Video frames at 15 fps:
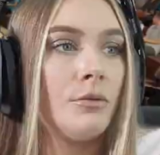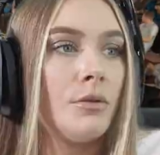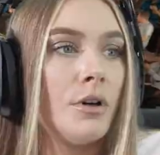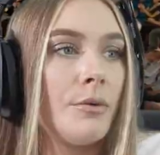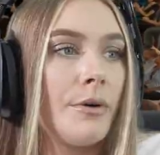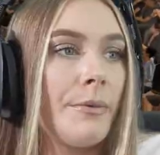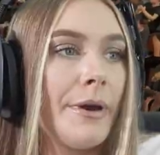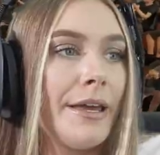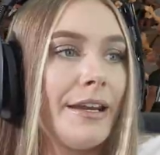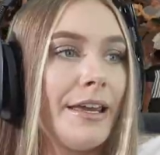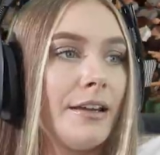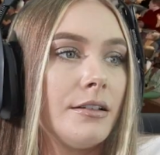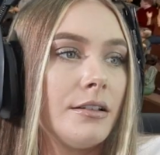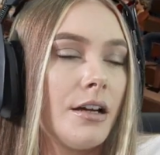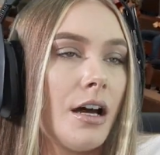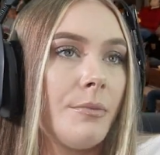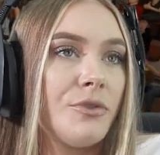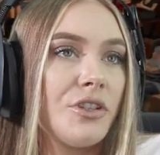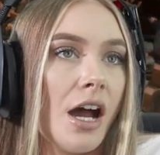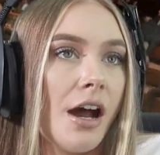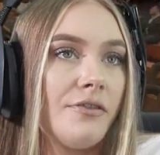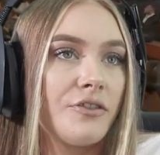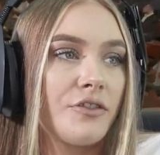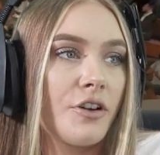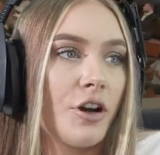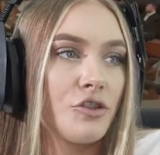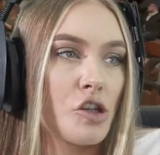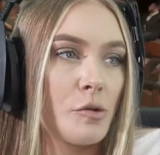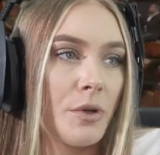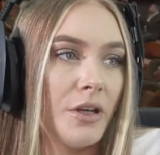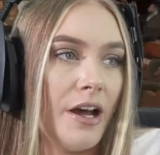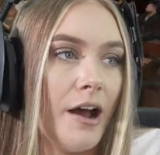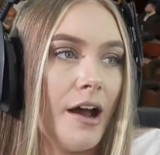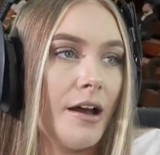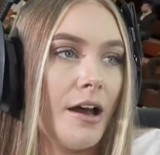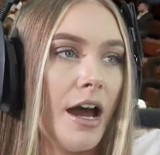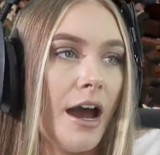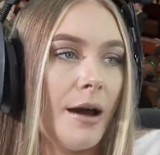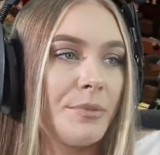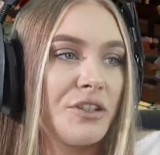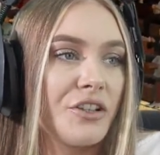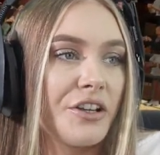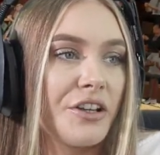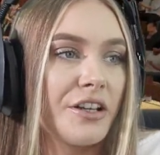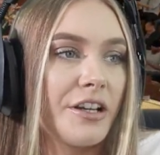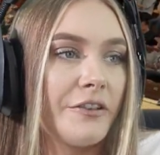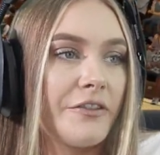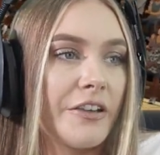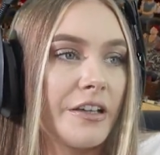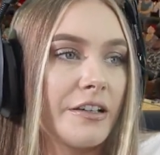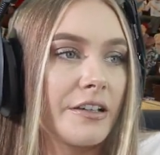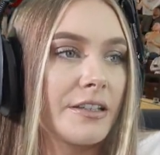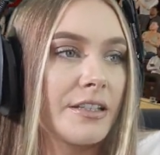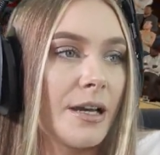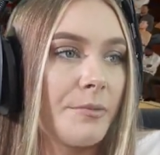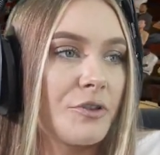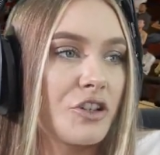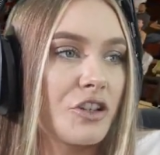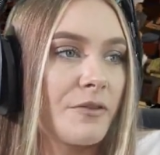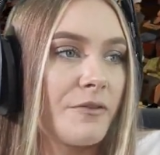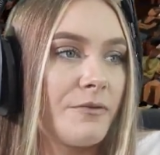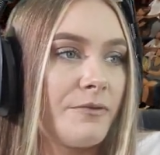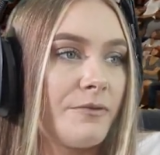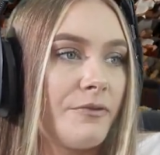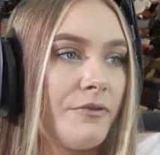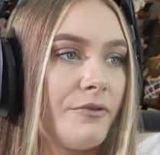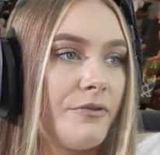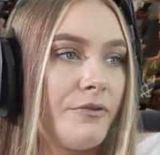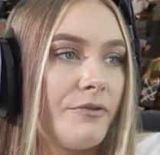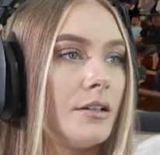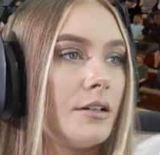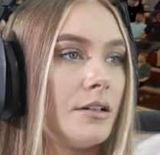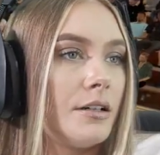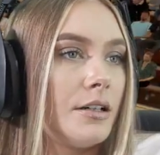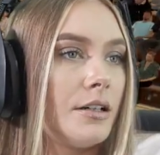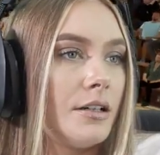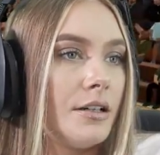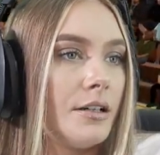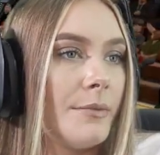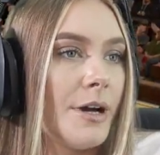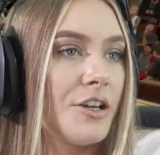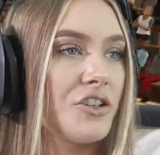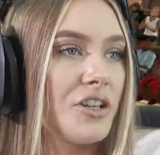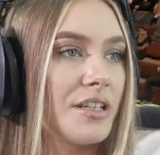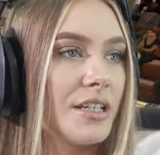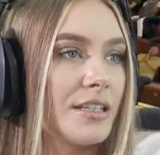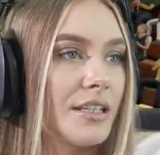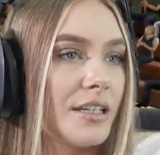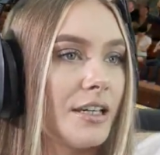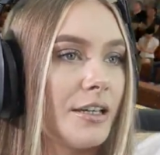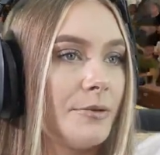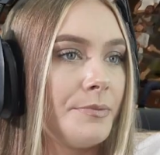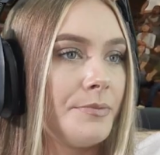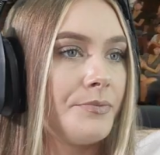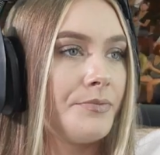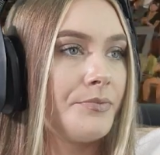Well, we're winning. I've contributed absolutely nothing except just... I'm actually dizzy.